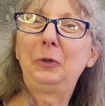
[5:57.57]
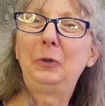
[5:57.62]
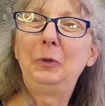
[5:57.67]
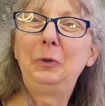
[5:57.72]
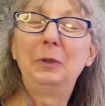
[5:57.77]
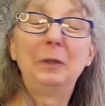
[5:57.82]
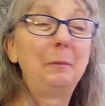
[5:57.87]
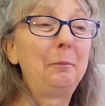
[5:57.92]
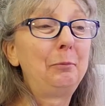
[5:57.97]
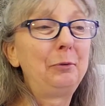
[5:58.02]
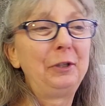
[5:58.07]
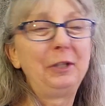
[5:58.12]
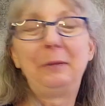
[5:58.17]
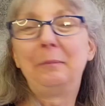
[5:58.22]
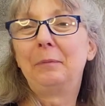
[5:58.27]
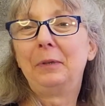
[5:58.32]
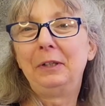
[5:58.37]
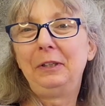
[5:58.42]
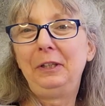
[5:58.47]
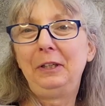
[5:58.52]
cool and pretty,
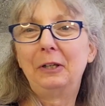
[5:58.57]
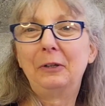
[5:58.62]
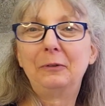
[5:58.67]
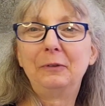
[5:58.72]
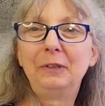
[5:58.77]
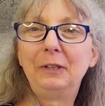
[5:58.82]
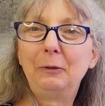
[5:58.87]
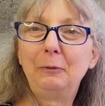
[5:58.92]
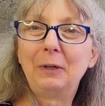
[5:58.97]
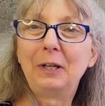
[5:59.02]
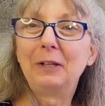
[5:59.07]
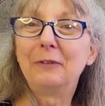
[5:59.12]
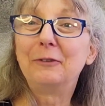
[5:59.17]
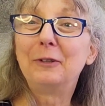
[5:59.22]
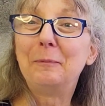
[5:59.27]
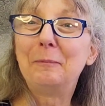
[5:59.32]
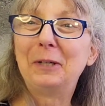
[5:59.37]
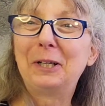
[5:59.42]
but you know, irrelevant